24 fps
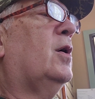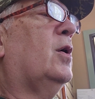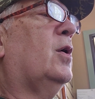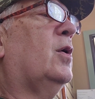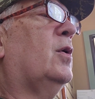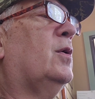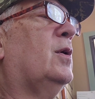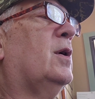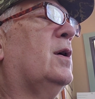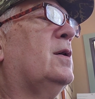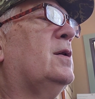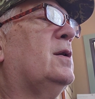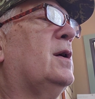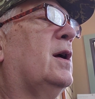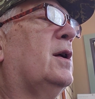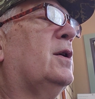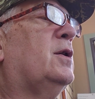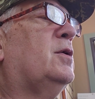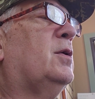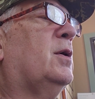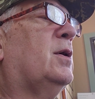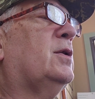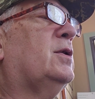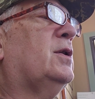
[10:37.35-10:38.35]
who does not
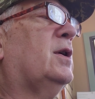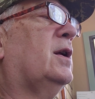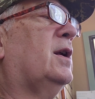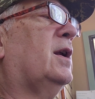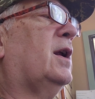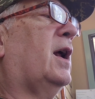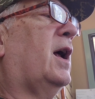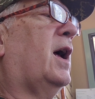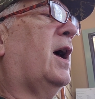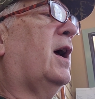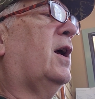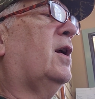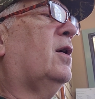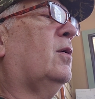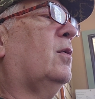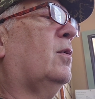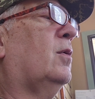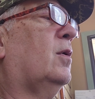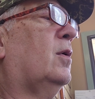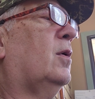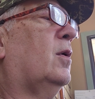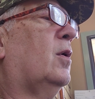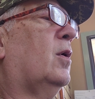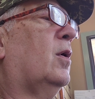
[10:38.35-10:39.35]
trust in an idol
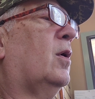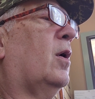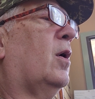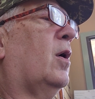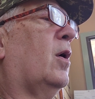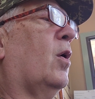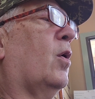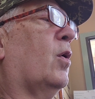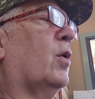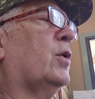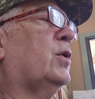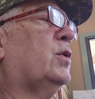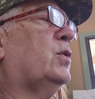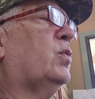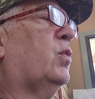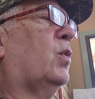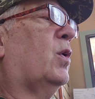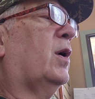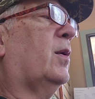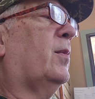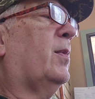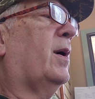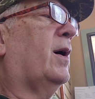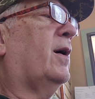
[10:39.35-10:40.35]
or
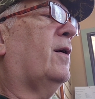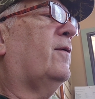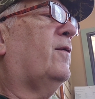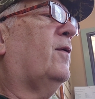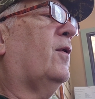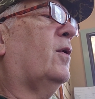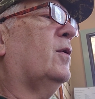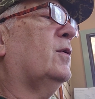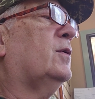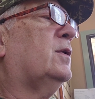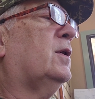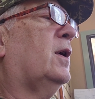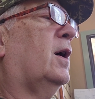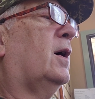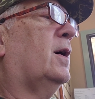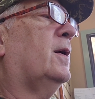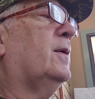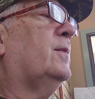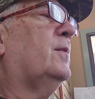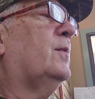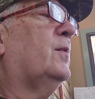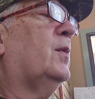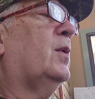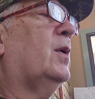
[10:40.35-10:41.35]
swear by a false god.